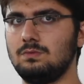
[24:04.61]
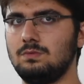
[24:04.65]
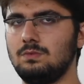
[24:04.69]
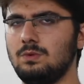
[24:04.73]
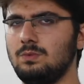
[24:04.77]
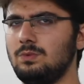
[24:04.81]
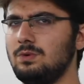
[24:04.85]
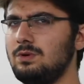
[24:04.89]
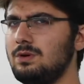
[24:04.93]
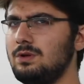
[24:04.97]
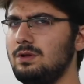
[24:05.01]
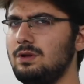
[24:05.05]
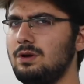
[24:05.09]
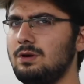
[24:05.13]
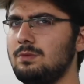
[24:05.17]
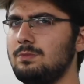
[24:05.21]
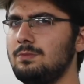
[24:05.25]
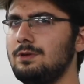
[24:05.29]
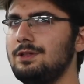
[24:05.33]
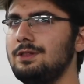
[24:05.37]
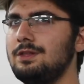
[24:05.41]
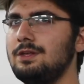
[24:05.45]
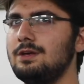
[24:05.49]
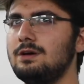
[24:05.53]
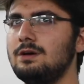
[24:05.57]
were in
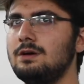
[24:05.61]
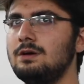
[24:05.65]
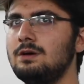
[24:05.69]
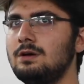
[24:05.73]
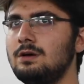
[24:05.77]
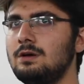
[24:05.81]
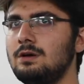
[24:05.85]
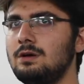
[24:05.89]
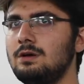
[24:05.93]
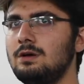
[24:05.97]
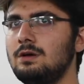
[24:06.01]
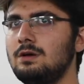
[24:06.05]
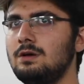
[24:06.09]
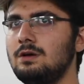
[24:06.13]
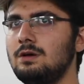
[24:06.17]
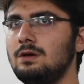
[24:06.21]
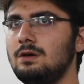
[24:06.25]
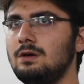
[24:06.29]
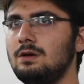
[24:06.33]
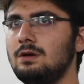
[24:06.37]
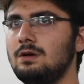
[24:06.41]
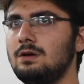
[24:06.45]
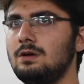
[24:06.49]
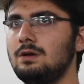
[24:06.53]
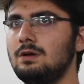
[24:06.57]
Armenia.
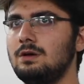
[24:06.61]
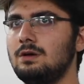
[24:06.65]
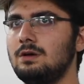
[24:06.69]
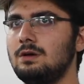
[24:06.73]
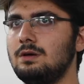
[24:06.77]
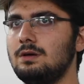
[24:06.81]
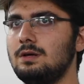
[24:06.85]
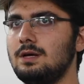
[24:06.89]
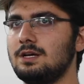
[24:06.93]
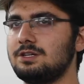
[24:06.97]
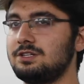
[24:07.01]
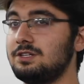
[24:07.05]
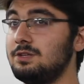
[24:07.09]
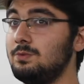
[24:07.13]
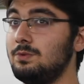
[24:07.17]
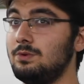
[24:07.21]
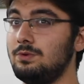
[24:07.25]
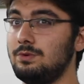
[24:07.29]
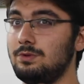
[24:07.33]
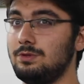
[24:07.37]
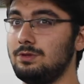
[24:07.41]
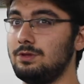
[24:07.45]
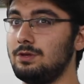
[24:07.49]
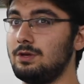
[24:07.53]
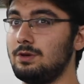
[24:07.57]
Actually, we were
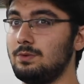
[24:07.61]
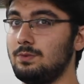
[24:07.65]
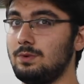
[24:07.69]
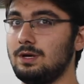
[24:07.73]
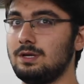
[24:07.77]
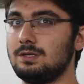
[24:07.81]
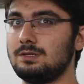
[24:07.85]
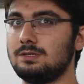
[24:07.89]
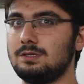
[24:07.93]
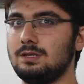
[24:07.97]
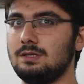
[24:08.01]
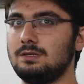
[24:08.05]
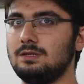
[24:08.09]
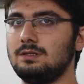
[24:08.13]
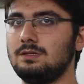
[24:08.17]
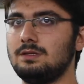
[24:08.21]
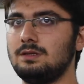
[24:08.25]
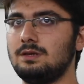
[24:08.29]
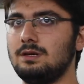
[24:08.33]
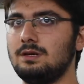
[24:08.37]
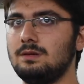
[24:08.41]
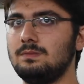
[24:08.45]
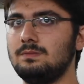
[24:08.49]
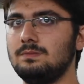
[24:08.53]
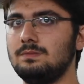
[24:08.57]
in the U.S. at the
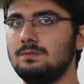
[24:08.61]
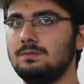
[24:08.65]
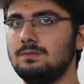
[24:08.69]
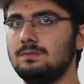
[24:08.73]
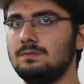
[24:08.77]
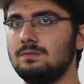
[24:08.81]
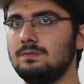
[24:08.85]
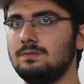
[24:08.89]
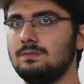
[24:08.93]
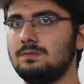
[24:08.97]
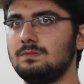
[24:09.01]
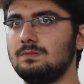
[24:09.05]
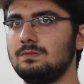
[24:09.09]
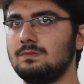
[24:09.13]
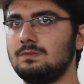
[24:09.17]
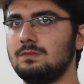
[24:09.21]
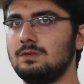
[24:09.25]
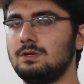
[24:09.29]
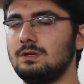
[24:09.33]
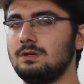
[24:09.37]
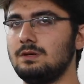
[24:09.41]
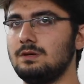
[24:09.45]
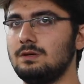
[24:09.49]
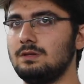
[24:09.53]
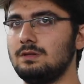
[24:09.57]
time,
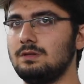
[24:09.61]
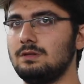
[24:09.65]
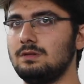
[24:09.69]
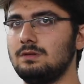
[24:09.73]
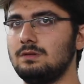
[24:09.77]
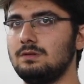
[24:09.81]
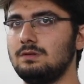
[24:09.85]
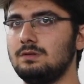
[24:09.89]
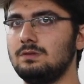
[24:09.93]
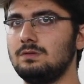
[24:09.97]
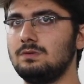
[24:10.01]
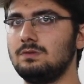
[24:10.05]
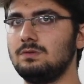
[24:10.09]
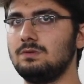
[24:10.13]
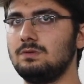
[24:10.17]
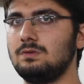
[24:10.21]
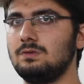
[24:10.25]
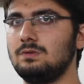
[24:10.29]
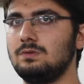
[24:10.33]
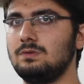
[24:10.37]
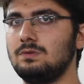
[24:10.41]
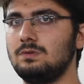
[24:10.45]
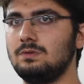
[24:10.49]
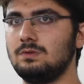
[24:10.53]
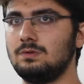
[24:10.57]
and
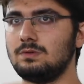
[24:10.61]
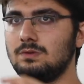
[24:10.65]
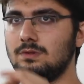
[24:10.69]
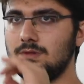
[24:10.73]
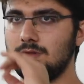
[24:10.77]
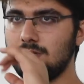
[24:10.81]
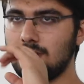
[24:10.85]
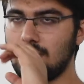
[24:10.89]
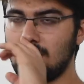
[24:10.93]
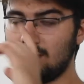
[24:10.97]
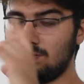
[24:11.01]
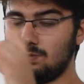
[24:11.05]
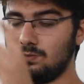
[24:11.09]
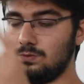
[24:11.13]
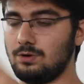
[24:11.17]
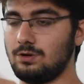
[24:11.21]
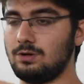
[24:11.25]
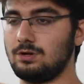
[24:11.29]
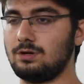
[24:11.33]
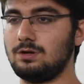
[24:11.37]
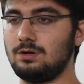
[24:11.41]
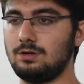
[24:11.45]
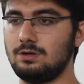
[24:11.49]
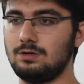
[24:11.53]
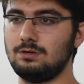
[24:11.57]
that
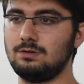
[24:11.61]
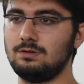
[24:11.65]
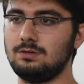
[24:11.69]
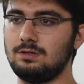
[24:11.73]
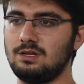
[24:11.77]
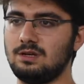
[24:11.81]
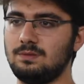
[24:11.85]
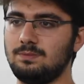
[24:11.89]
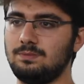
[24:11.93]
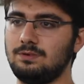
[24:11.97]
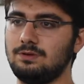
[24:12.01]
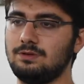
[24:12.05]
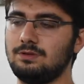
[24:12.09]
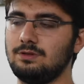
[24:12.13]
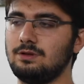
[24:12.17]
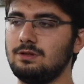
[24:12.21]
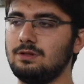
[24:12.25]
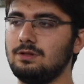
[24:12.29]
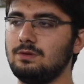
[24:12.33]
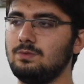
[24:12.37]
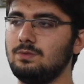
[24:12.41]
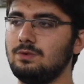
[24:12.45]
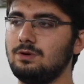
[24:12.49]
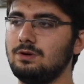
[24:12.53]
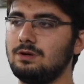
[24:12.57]
particular
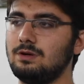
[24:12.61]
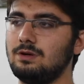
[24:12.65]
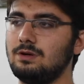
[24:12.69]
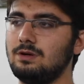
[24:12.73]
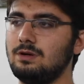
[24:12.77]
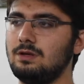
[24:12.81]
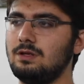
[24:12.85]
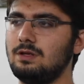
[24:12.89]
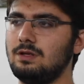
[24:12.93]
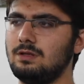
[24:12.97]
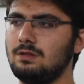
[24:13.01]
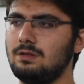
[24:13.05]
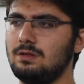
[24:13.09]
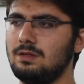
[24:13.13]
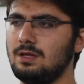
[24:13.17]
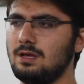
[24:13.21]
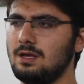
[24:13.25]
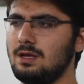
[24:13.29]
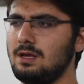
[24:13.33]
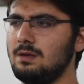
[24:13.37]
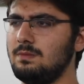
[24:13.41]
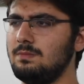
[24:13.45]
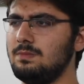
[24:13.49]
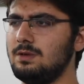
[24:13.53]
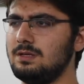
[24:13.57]
worker,
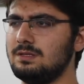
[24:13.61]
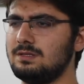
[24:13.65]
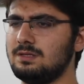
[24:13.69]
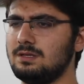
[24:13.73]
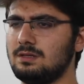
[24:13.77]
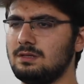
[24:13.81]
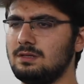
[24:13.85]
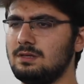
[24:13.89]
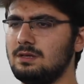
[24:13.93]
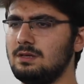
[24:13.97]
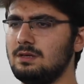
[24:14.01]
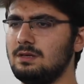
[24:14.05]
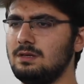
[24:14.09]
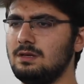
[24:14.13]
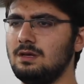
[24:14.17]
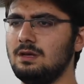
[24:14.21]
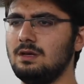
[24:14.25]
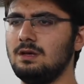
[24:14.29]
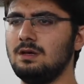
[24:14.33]
they basically